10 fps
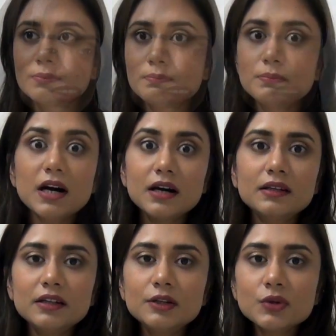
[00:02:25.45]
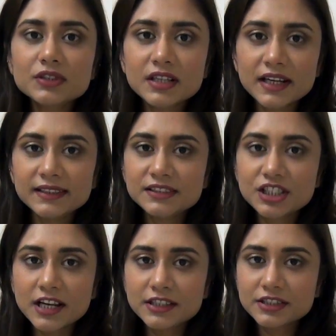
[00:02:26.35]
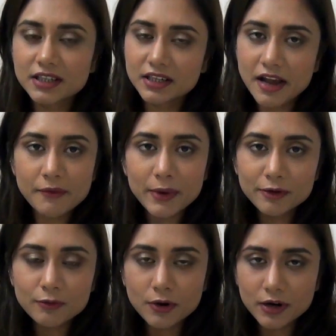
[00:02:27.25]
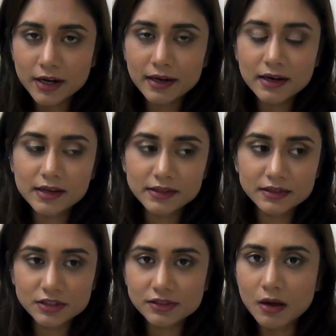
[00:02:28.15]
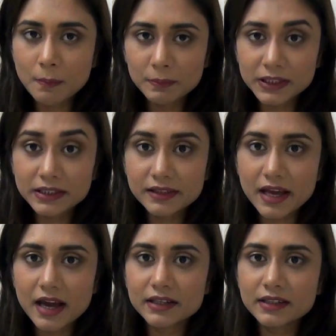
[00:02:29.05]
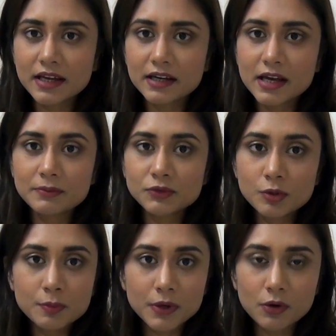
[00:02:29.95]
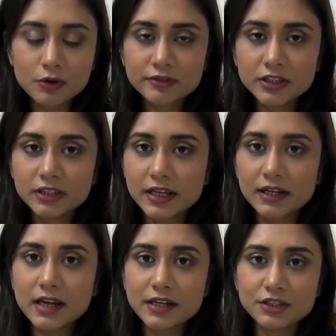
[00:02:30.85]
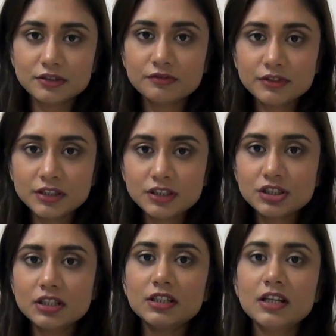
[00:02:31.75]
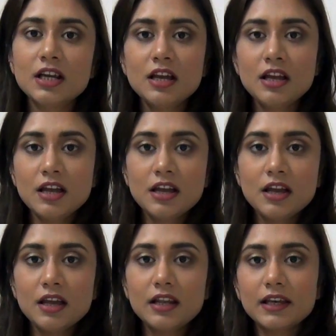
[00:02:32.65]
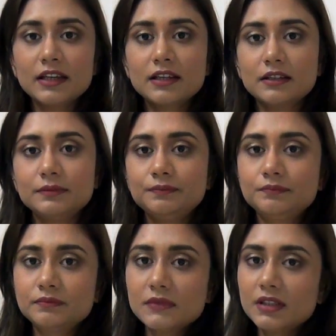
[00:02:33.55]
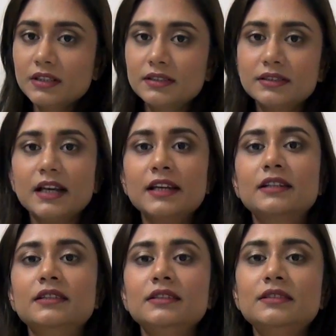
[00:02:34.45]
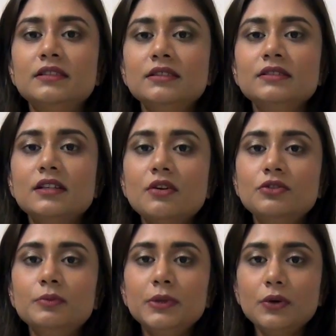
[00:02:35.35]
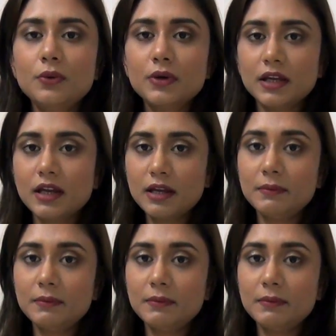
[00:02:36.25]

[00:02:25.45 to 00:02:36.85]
But it was a nice challenge that I went for, and I just complete that, and I'm so proud of it that I just finished it. Like this, like this turns out to be okay.